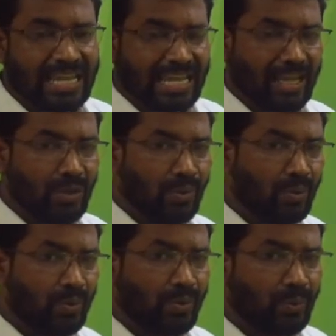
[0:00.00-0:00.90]

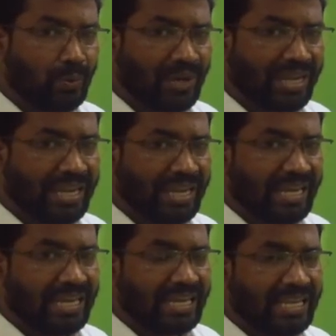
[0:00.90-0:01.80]
you
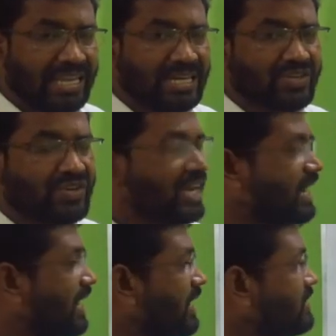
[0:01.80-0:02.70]
will
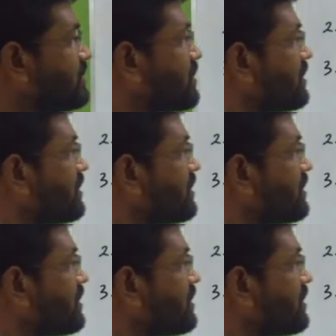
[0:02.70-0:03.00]
write